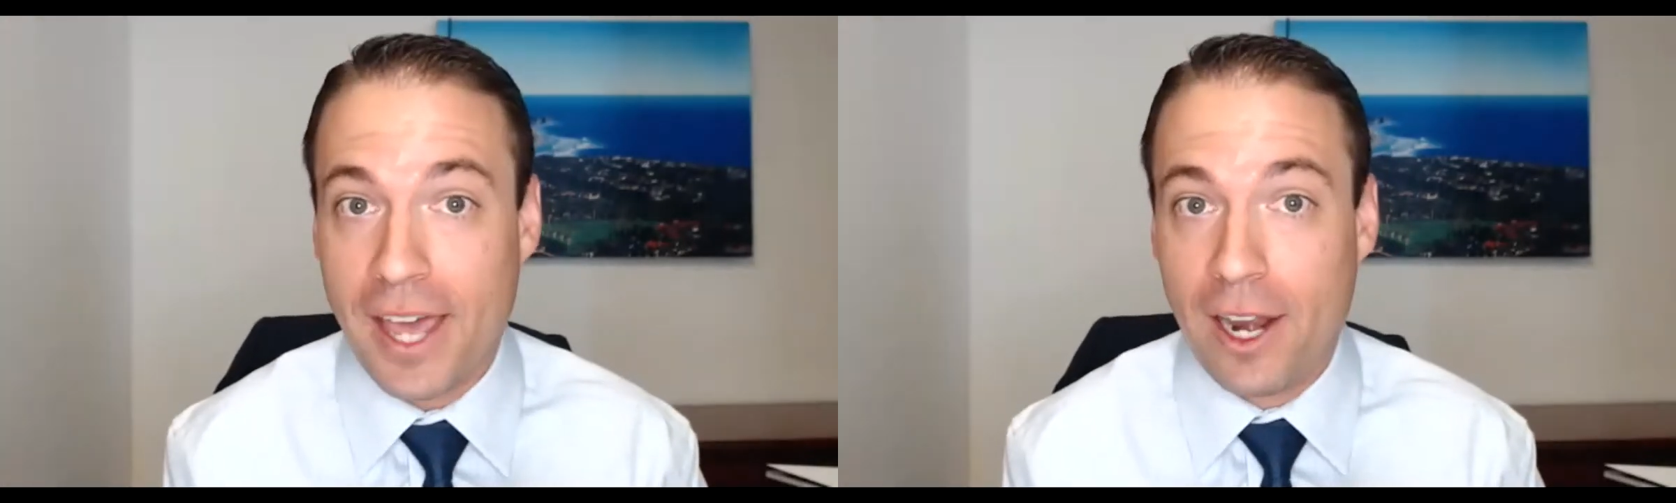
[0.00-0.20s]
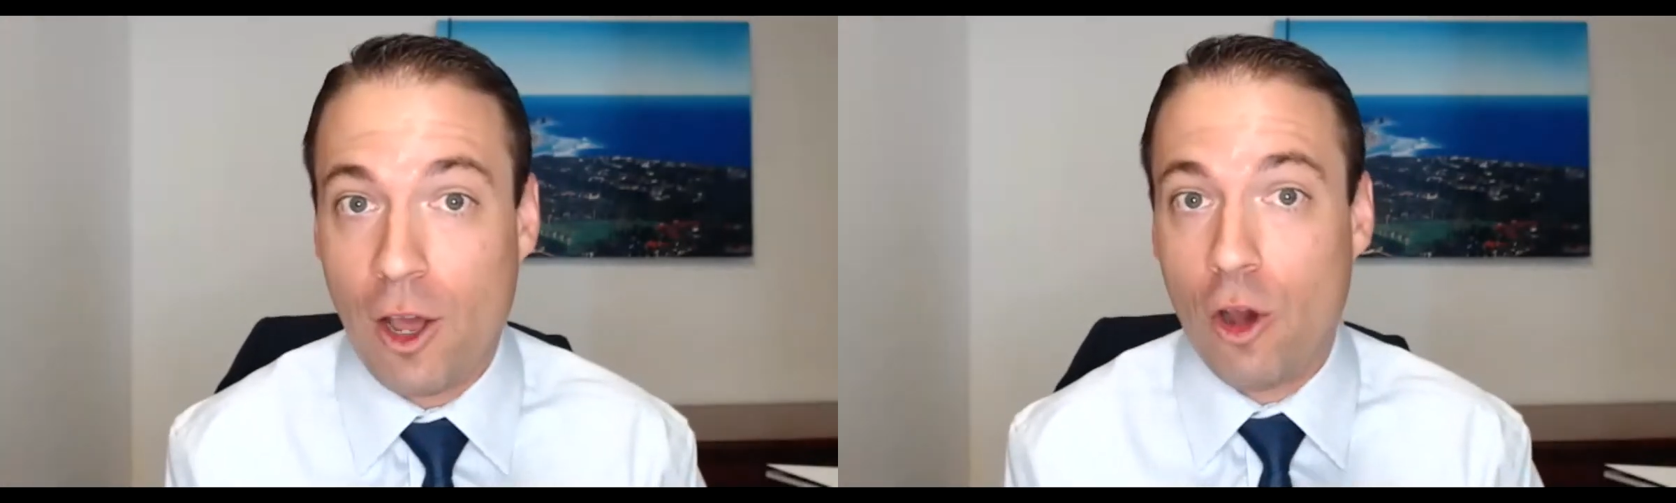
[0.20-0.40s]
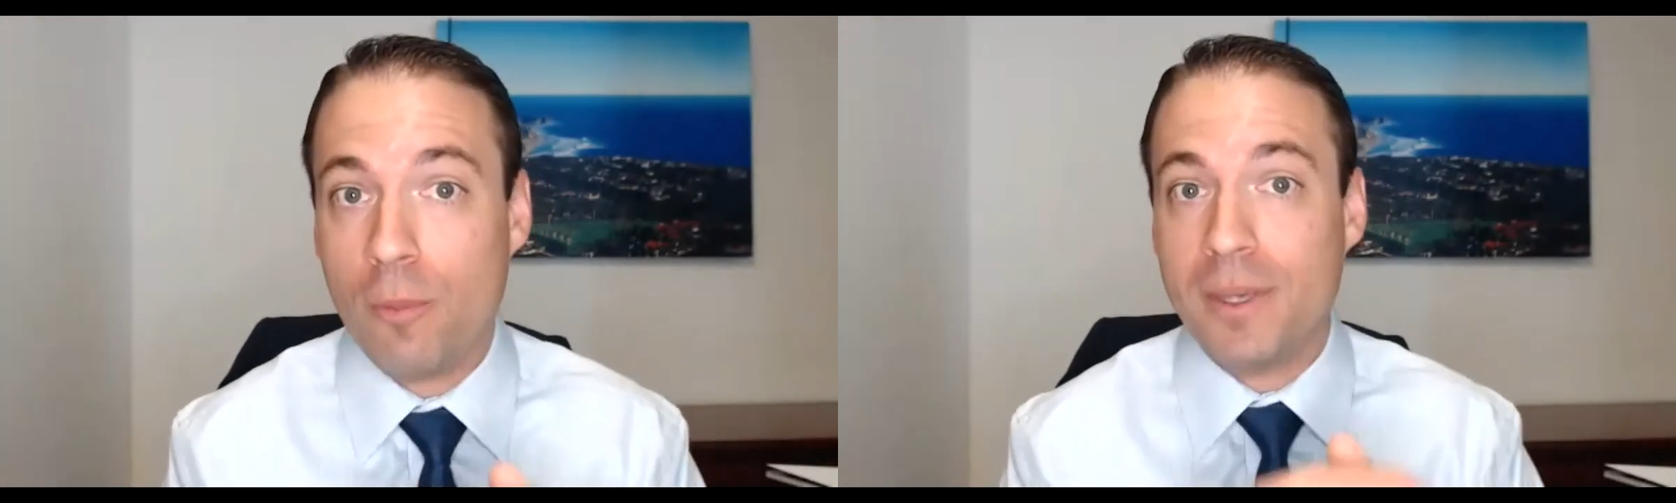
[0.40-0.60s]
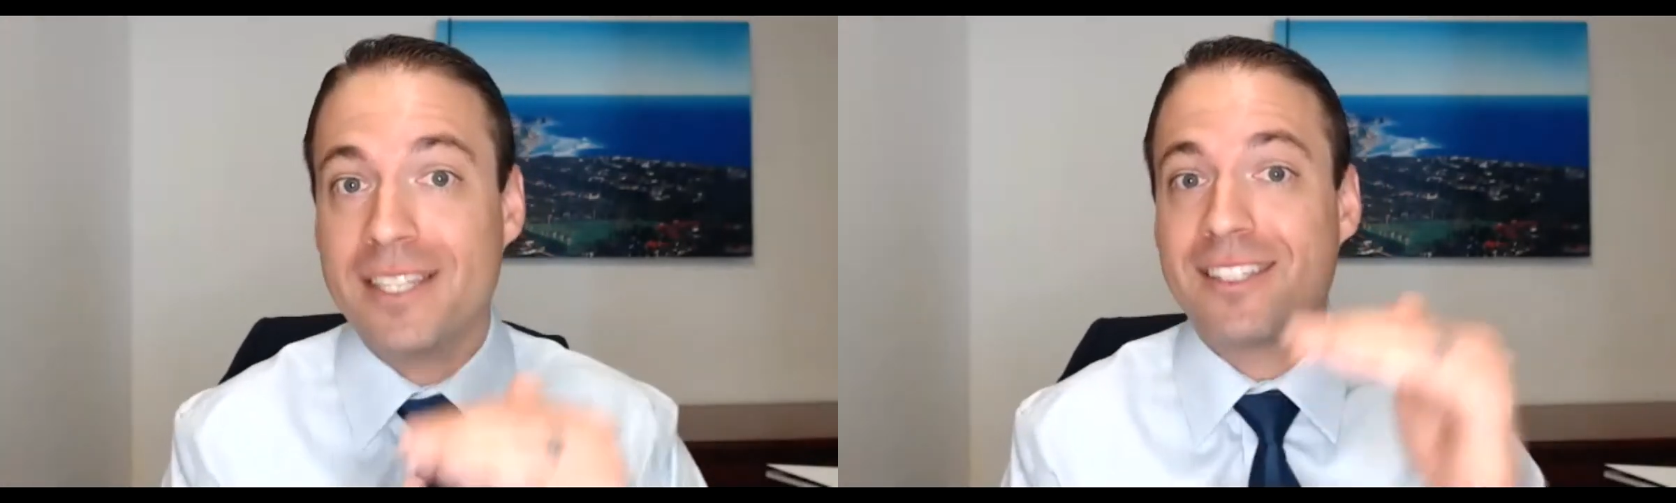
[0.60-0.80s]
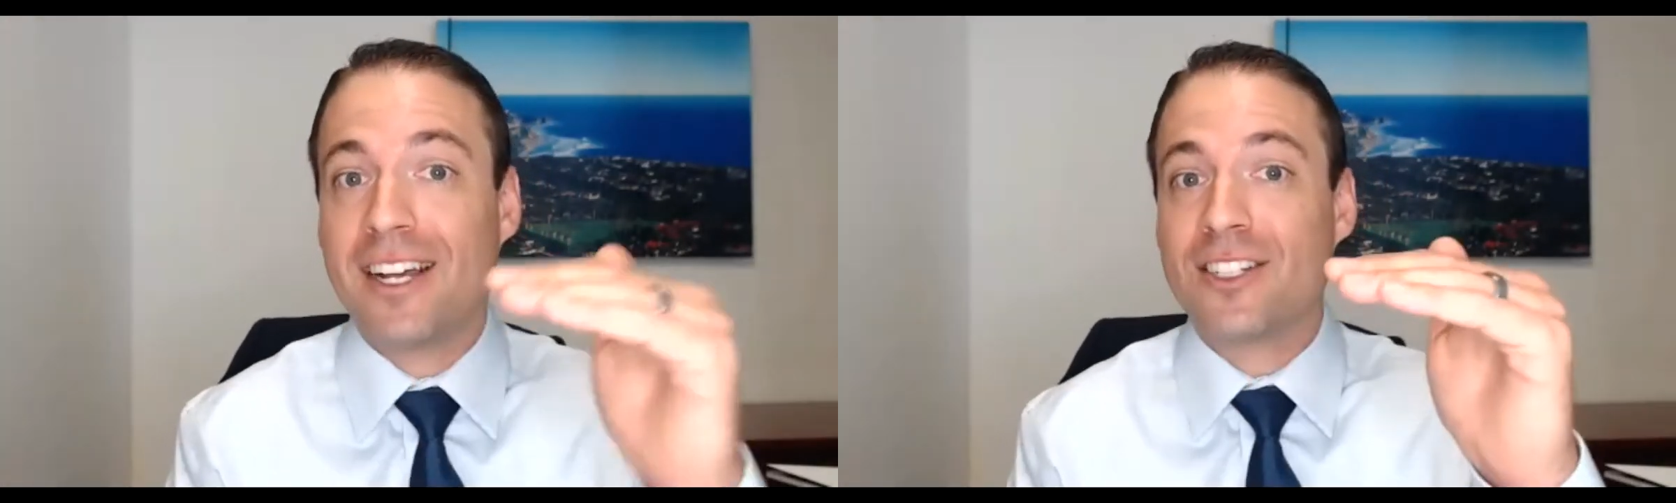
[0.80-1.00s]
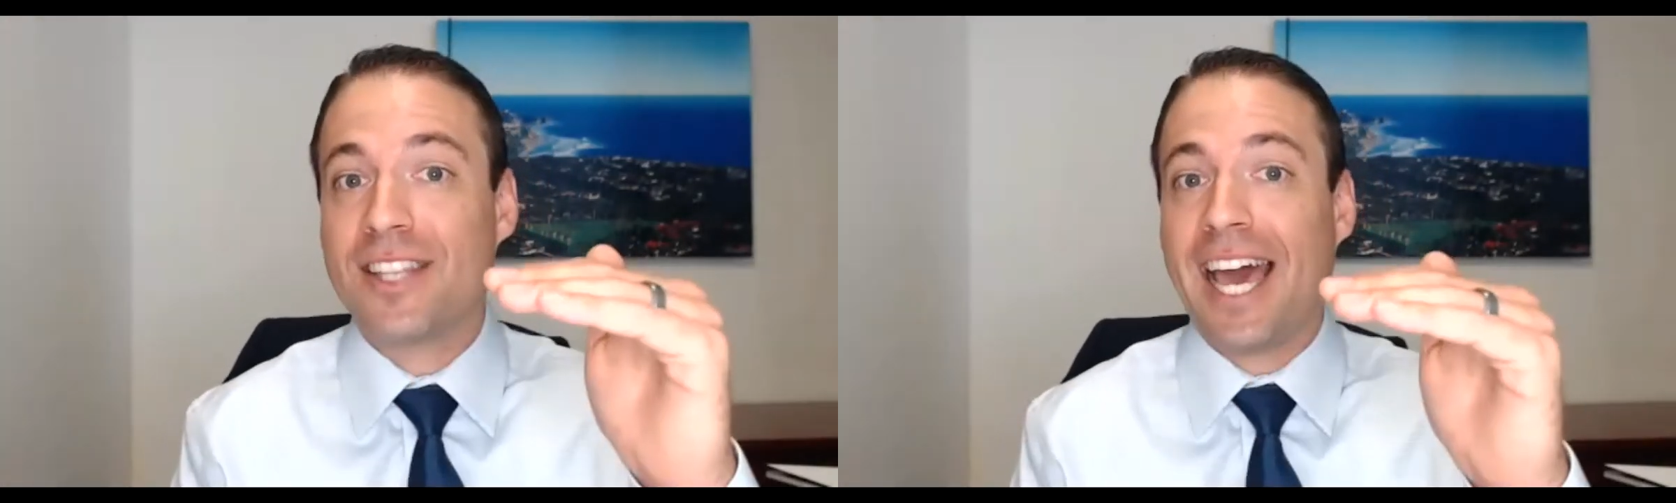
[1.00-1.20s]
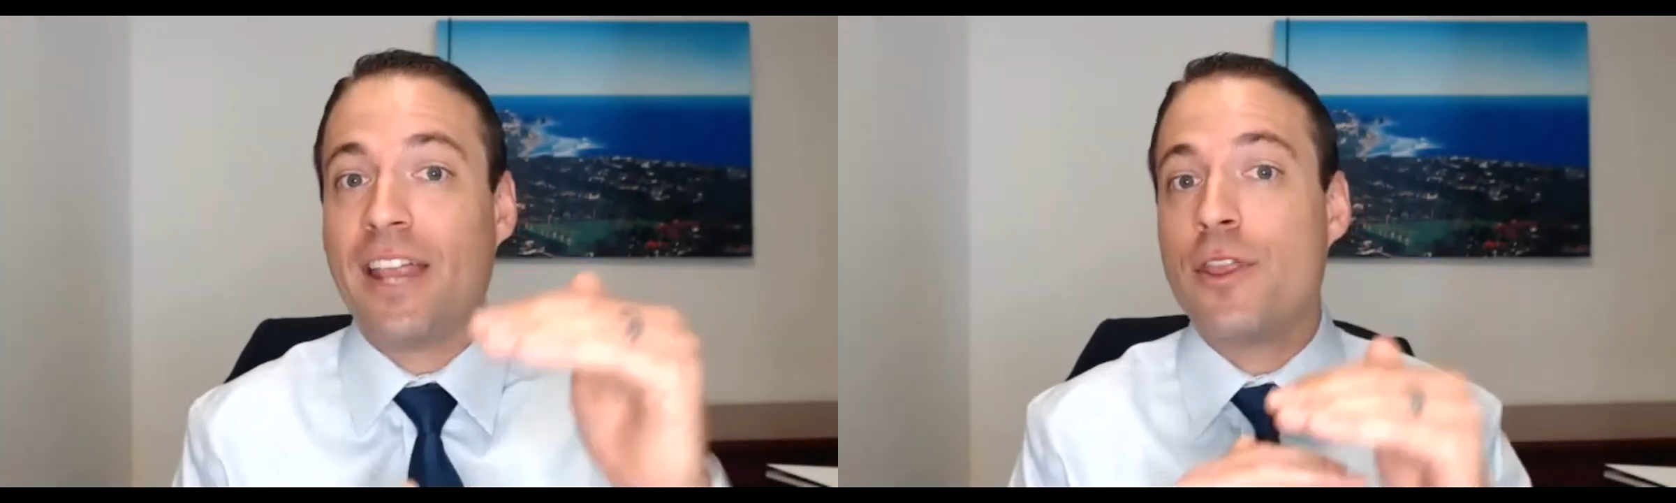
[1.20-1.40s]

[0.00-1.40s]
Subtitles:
that home is such that